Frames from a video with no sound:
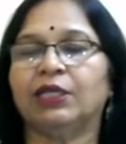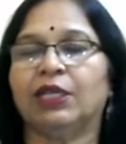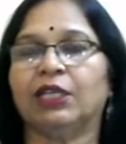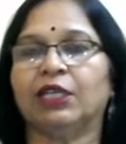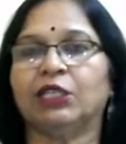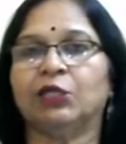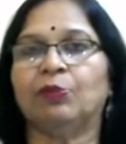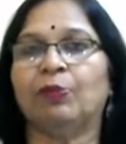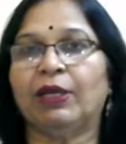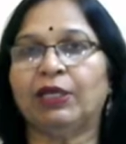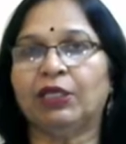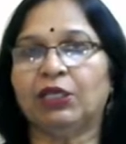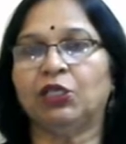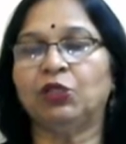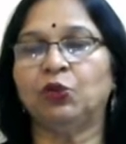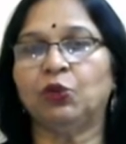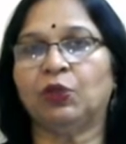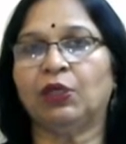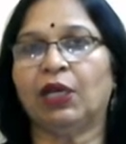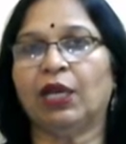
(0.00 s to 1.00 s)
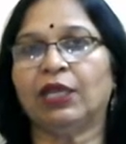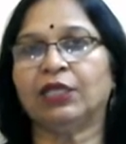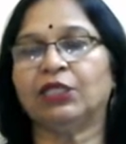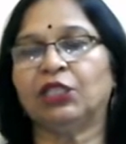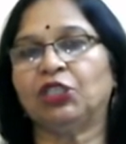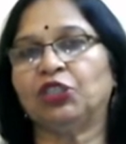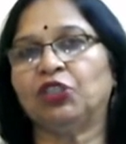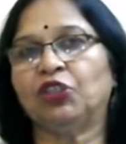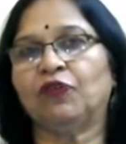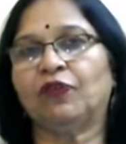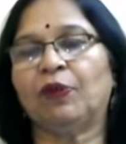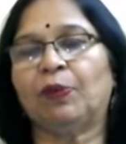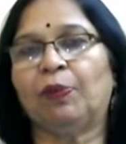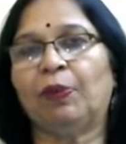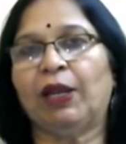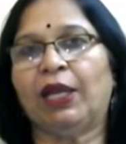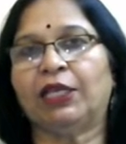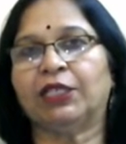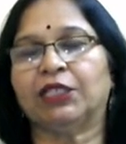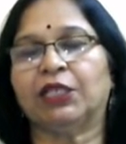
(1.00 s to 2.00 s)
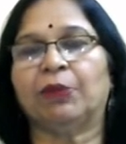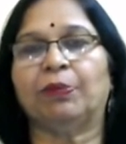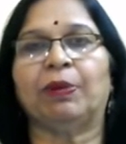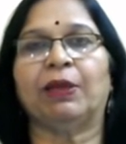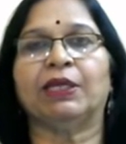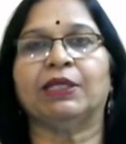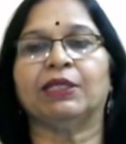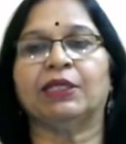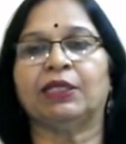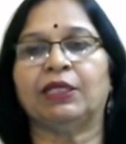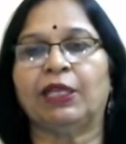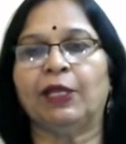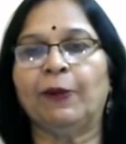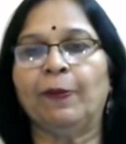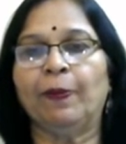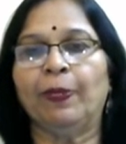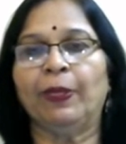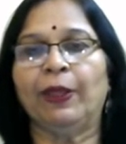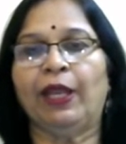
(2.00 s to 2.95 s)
there is better utilization of the plant capacity,